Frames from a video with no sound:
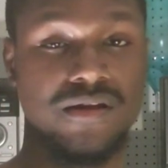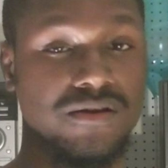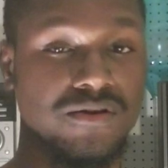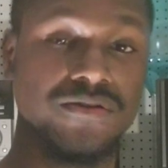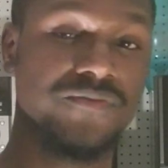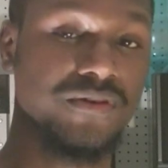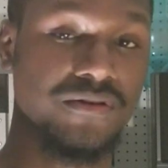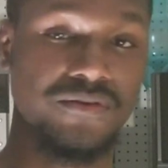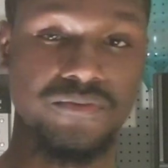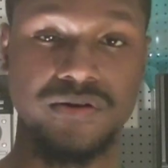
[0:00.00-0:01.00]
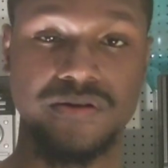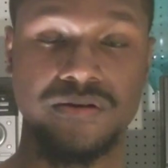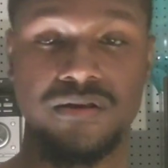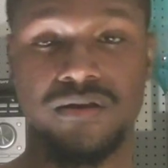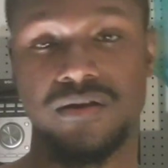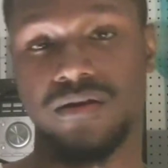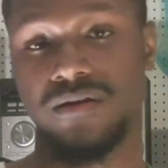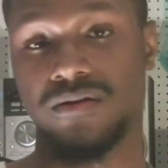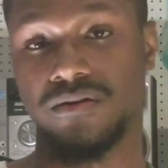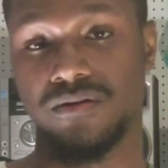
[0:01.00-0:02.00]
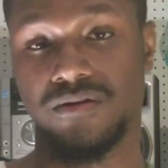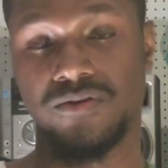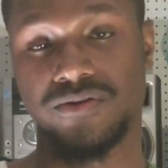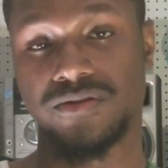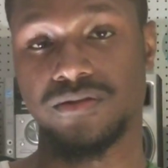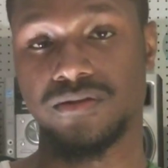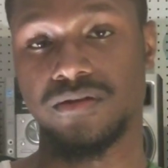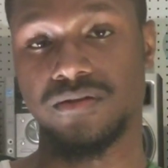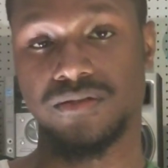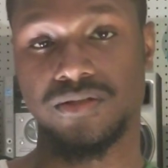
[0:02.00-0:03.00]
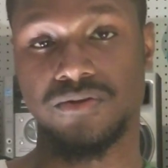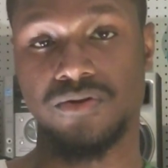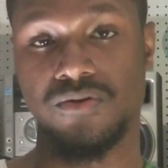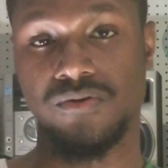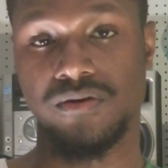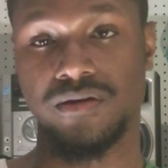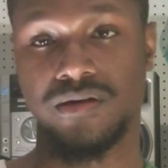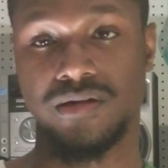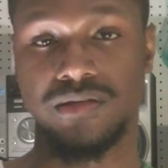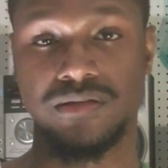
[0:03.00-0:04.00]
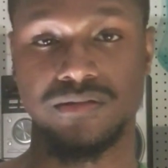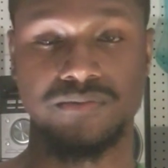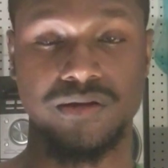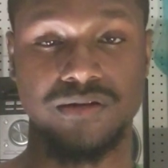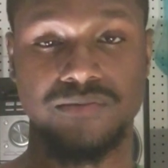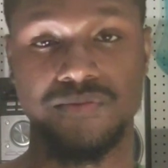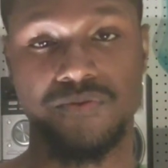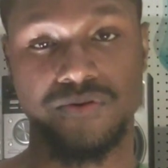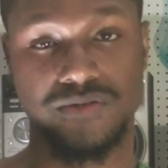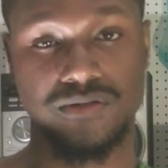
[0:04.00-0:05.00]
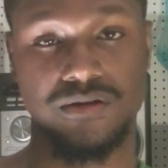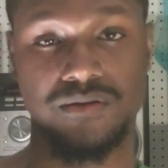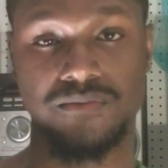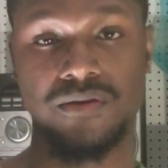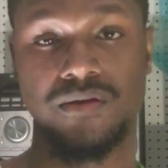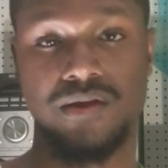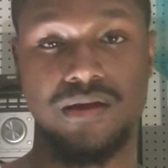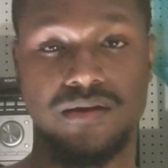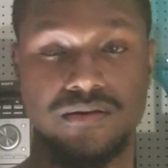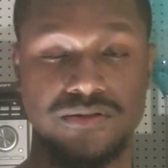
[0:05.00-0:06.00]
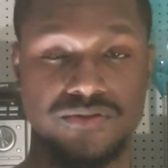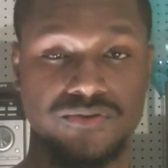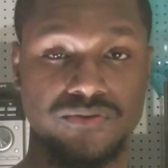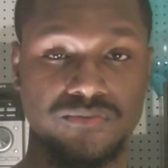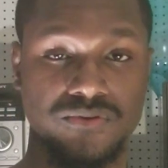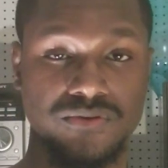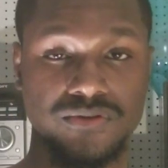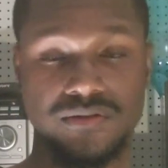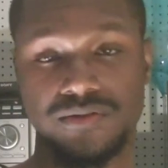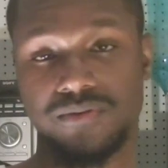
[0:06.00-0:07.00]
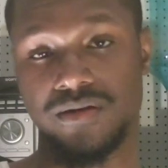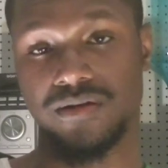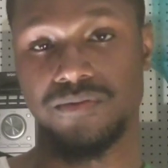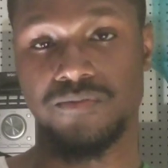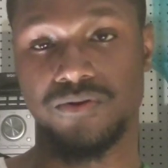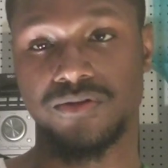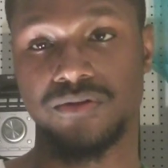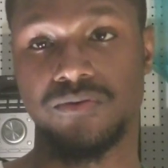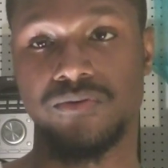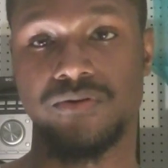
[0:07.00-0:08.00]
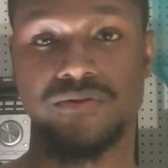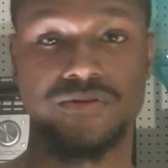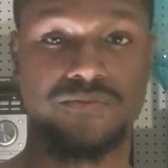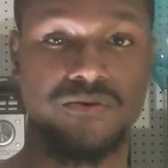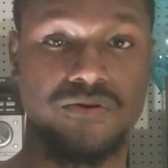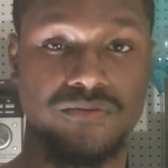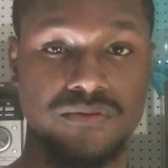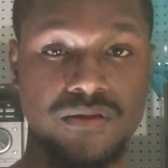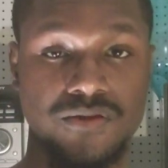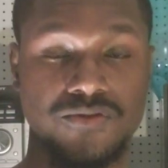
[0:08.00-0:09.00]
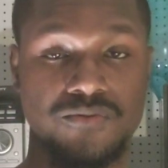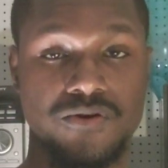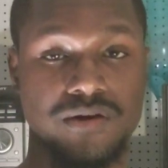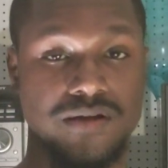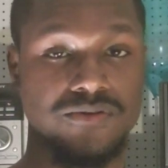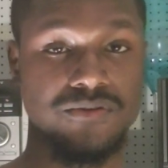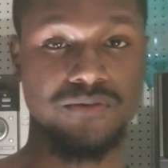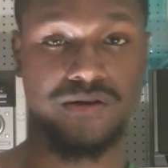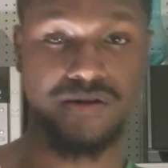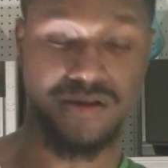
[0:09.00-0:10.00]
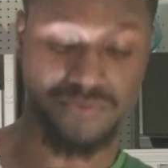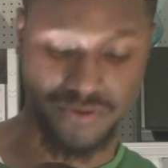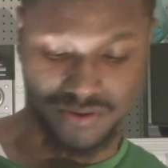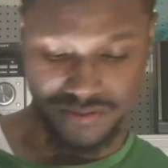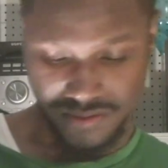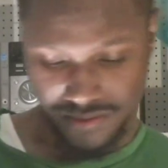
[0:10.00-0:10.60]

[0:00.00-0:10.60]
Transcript: No definitive winner. And of course, this is going to still go on. And I think it's probably going to be more to come at Extreme Rules. It's probably going to be more stuff going on tomorrow night during Monday Night Raw.